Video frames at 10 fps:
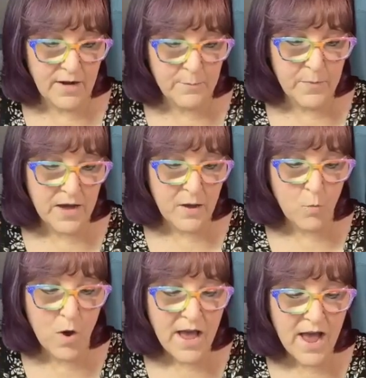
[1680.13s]
already,
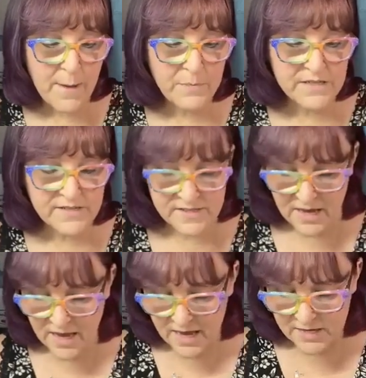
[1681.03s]
but what happens
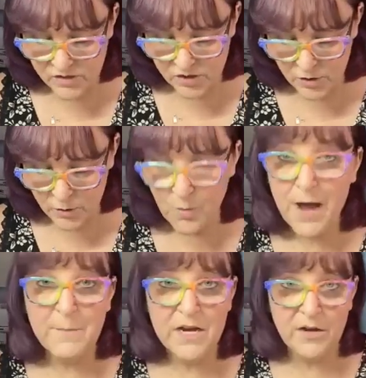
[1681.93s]
to,
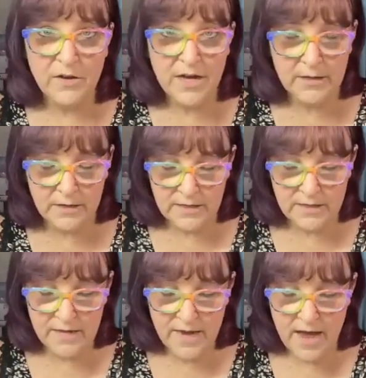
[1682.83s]
I'm going to go ahead and
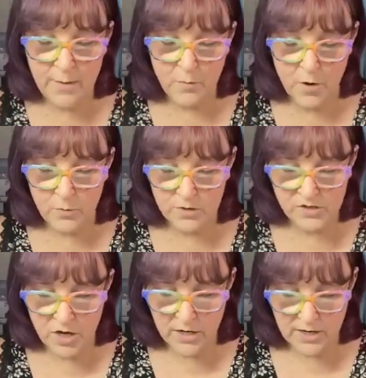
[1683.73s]
clean the cap while we're
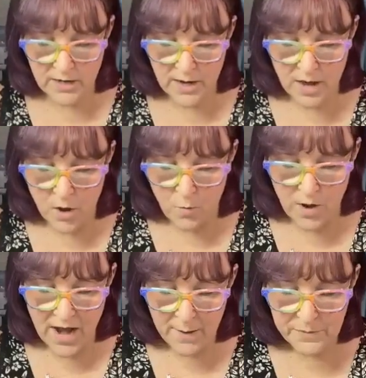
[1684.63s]
talking.
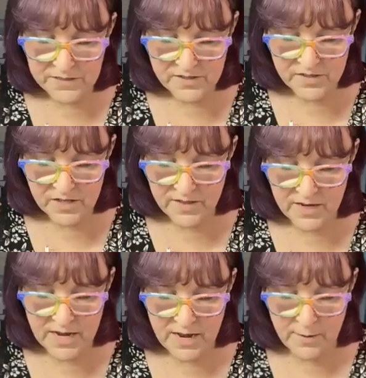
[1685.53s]
What happens to
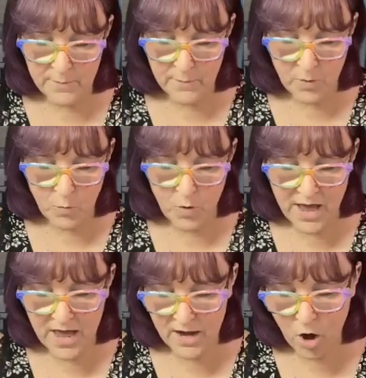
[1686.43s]
the nib
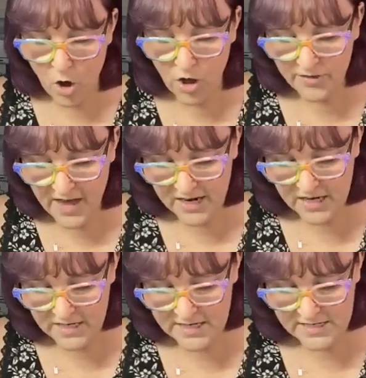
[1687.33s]
when all that
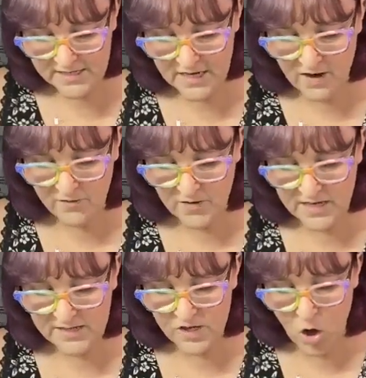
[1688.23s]
gunky stuff
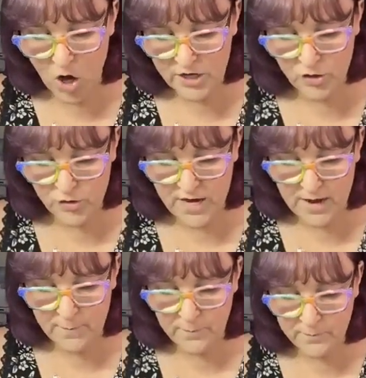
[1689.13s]
gets on your
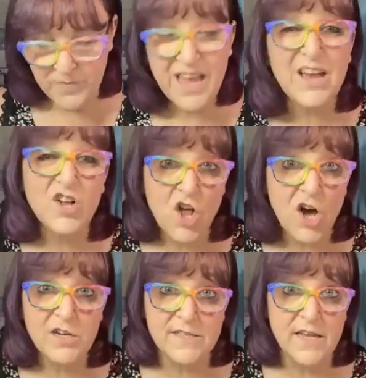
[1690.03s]
nib? It
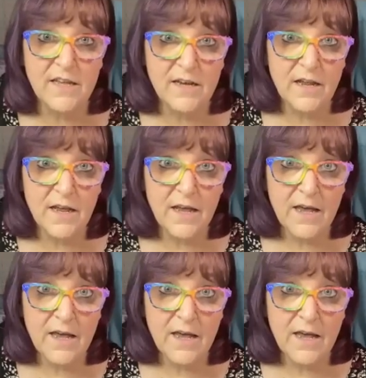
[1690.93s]
clogs it.